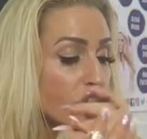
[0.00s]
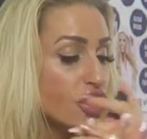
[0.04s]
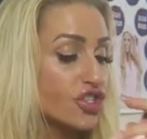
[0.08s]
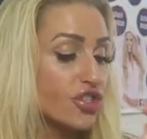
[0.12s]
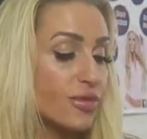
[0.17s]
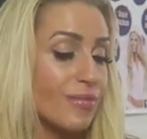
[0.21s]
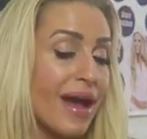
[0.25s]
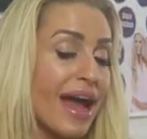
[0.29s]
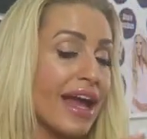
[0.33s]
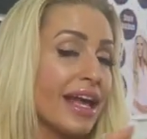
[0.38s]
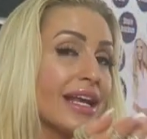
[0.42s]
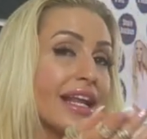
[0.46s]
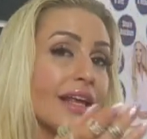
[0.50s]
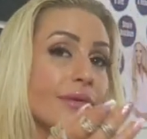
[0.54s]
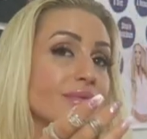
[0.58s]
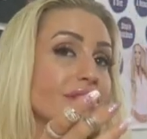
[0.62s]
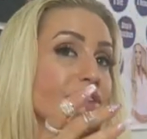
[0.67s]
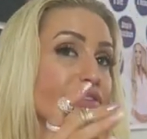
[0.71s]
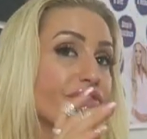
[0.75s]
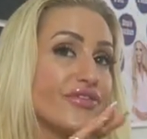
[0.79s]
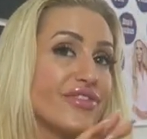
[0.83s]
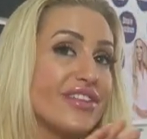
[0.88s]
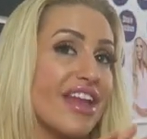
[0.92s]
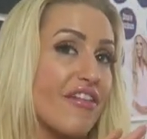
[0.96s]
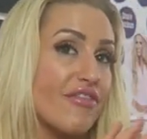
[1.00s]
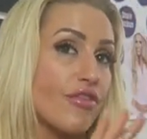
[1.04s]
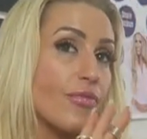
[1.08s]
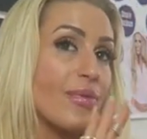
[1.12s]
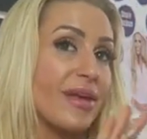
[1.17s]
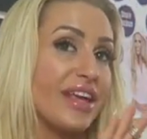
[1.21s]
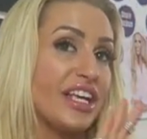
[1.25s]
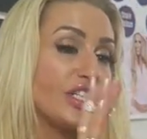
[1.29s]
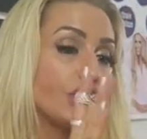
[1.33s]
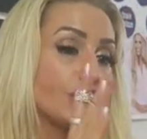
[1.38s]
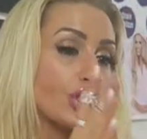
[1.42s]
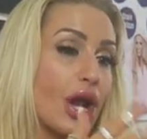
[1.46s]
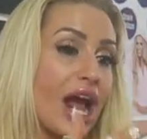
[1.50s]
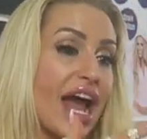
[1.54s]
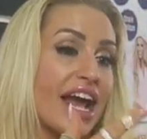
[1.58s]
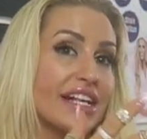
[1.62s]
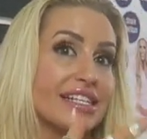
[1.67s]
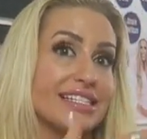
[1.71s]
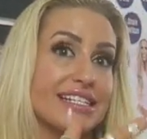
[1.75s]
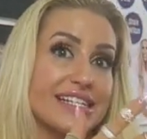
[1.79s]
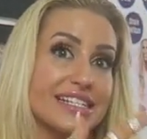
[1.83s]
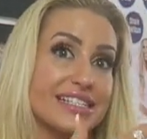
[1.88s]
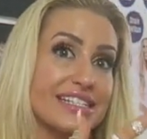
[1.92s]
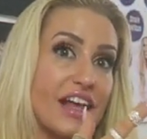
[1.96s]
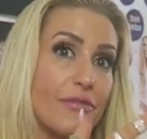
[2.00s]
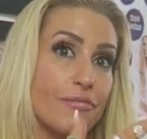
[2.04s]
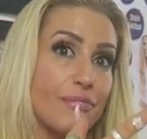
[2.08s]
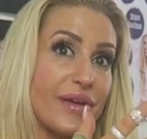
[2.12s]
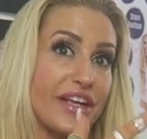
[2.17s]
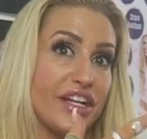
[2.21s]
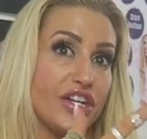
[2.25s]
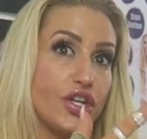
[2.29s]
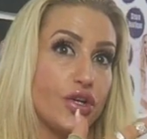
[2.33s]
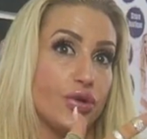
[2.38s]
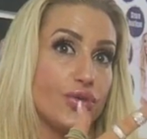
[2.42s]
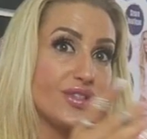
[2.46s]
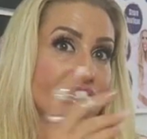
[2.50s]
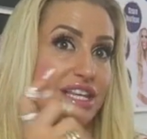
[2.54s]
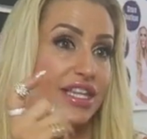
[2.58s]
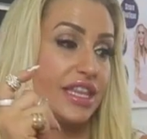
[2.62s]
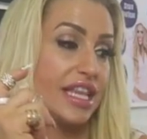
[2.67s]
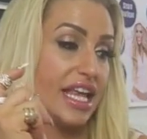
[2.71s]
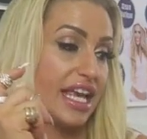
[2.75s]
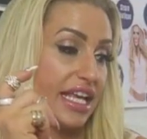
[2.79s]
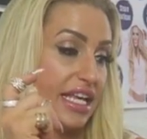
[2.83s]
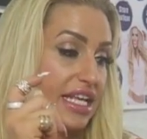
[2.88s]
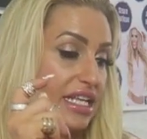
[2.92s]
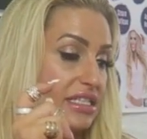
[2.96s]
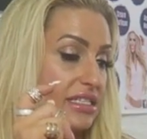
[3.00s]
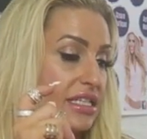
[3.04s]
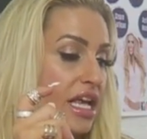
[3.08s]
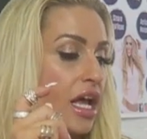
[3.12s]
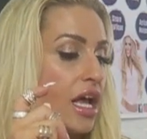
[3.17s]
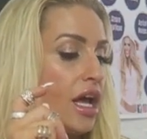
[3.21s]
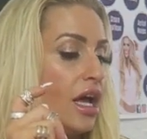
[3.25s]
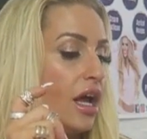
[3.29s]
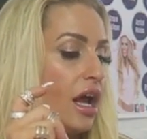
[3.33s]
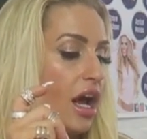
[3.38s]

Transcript: So my lips have never been dry since I've been using these.